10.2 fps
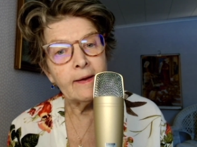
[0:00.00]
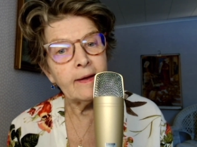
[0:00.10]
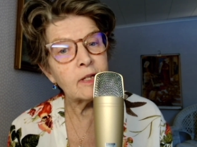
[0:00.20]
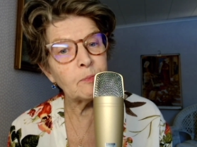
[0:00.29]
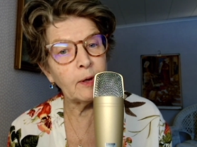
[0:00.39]

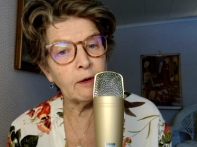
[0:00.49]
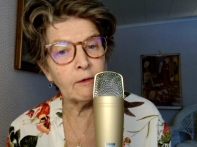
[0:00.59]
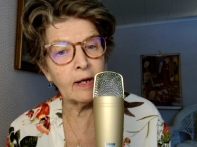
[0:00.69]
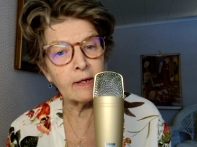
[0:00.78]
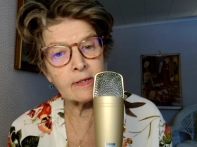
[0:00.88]

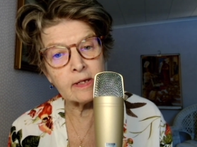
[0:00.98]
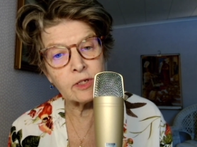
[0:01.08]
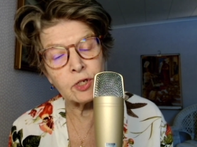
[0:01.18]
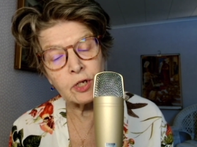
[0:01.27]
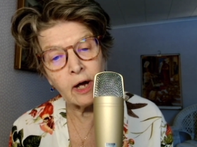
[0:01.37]
experienced
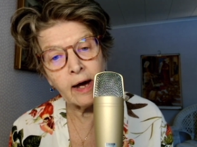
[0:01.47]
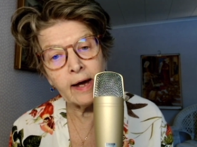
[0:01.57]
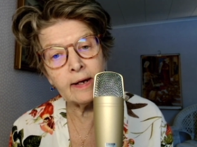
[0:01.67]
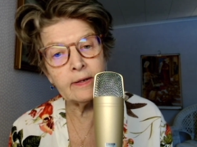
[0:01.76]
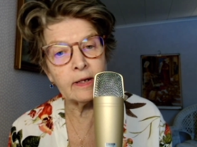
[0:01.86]
as a
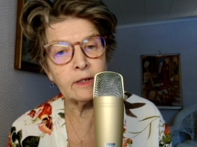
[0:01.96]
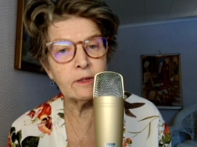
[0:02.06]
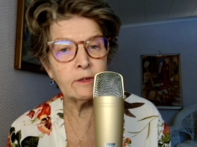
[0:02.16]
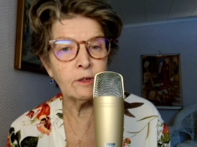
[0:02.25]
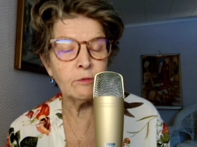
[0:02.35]
child and
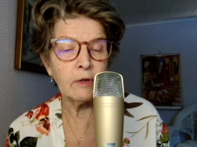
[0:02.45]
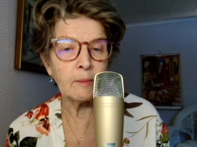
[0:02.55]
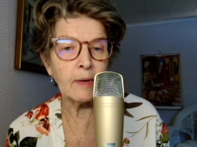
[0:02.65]
during my